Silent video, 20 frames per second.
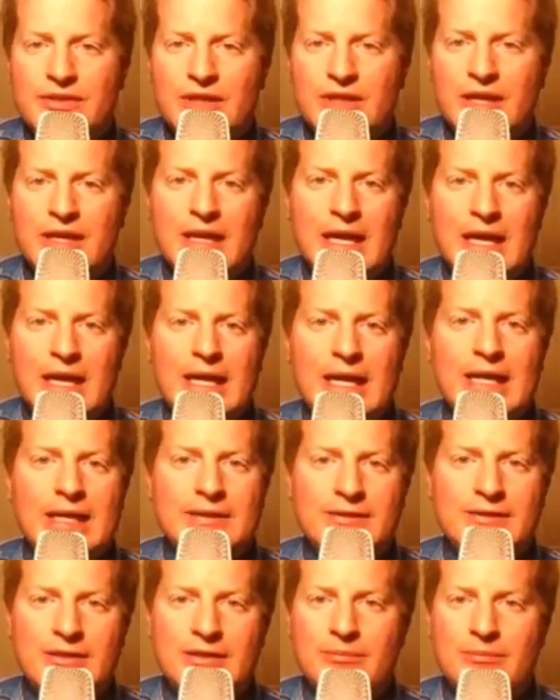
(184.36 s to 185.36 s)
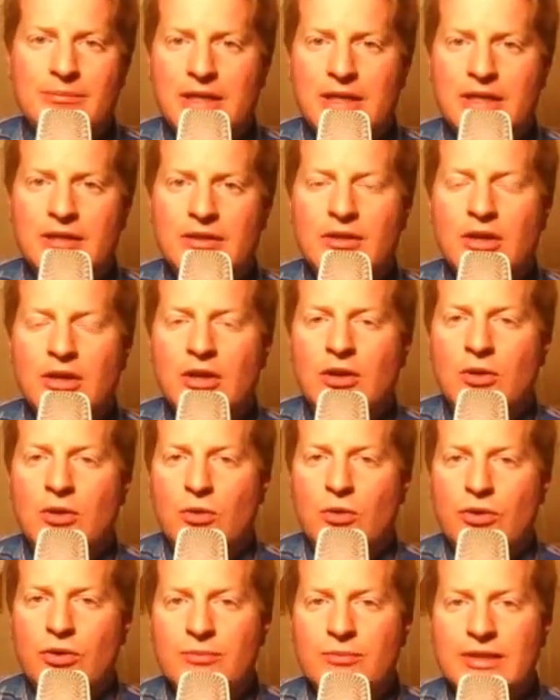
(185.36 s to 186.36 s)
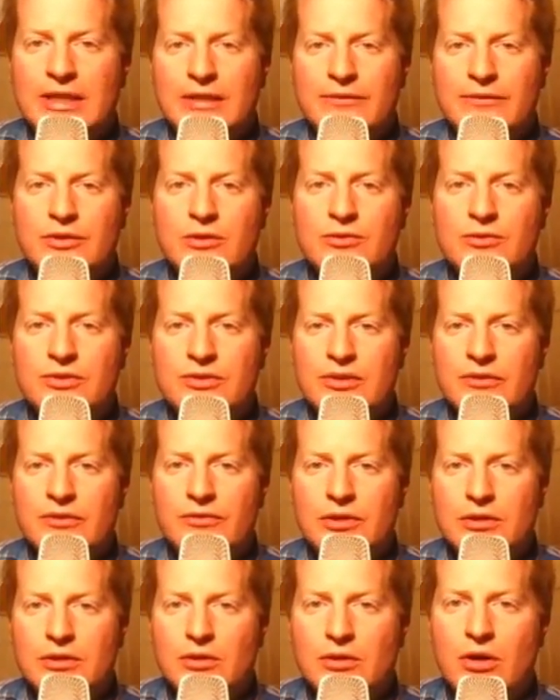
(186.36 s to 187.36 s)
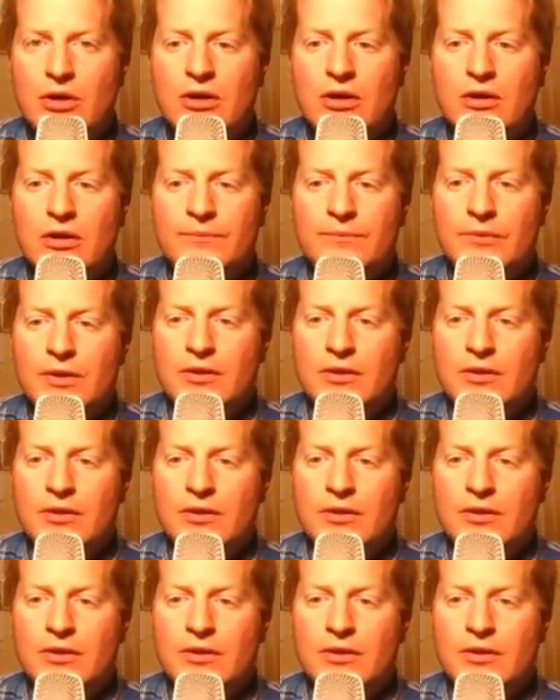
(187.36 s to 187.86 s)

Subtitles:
say at STP, or you might have to use a different law